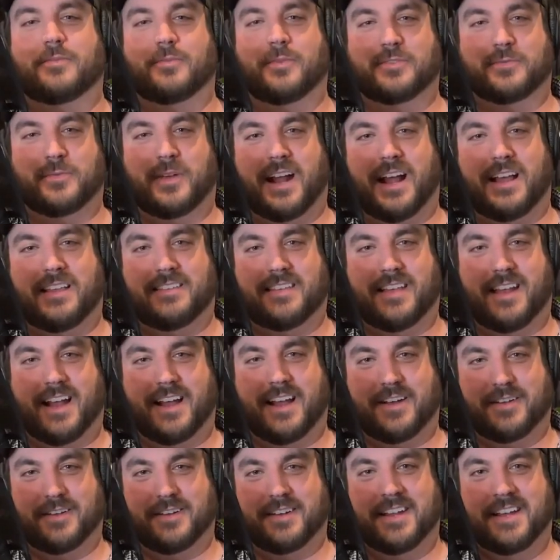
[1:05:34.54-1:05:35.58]
was when I said I
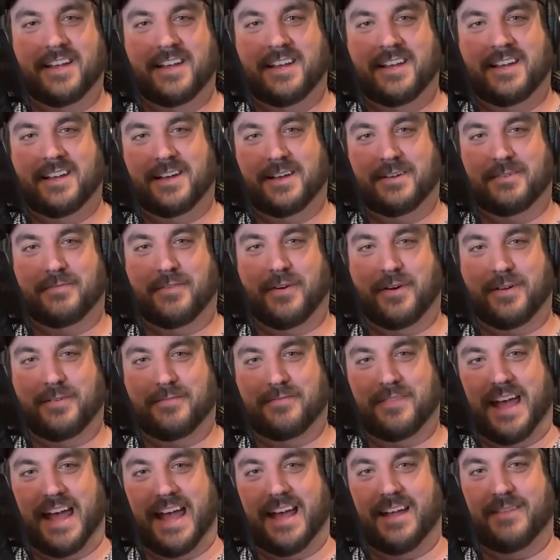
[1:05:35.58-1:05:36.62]
could convert a
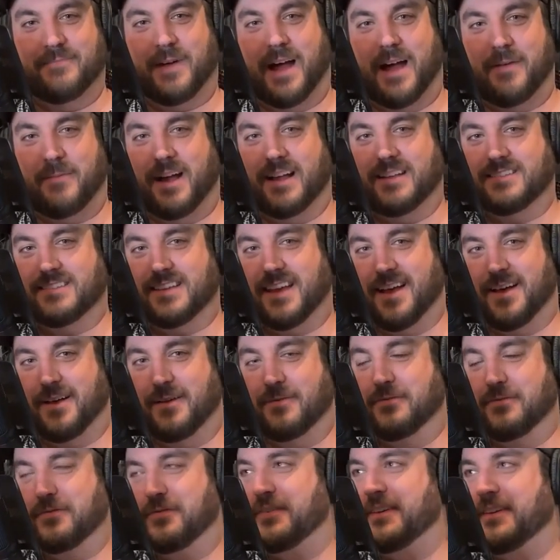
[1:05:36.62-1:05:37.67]
van by
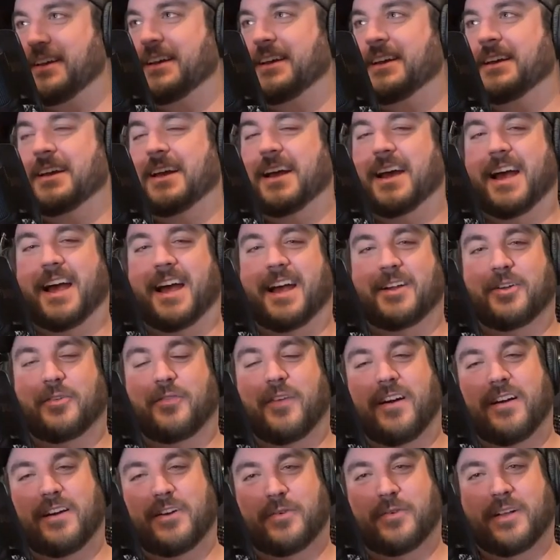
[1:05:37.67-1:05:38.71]
myself, and
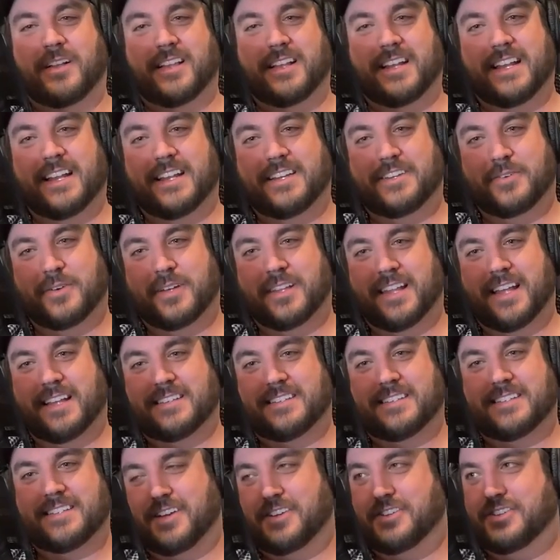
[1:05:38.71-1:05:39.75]
very quickly needed to
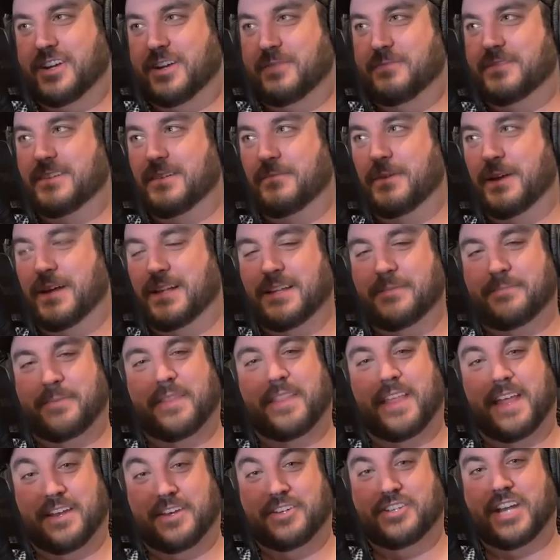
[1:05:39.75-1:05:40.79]
enlist Jim to build it, but
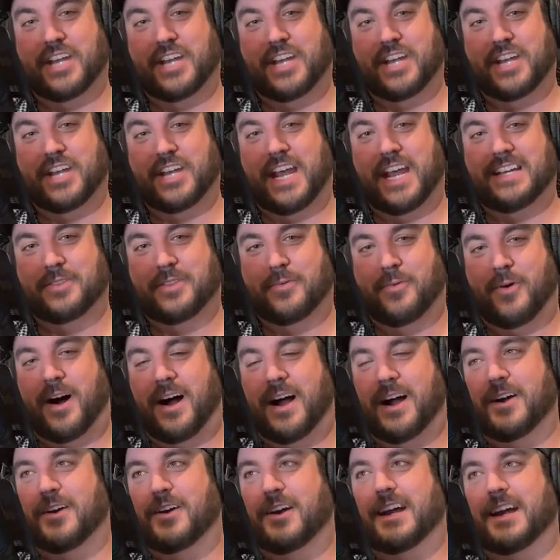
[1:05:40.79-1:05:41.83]
then Jake to do the
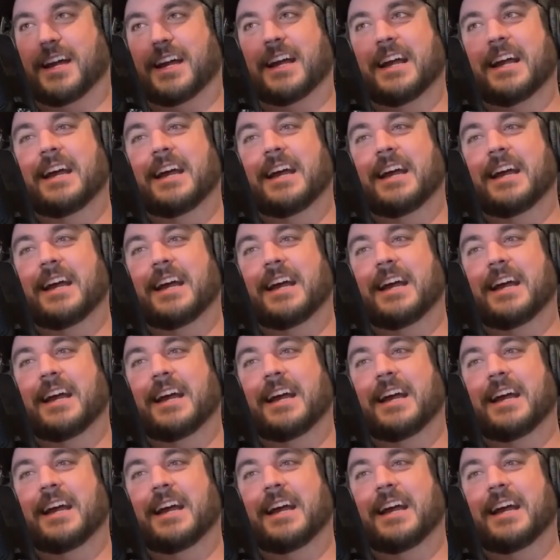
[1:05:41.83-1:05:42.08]
wiring.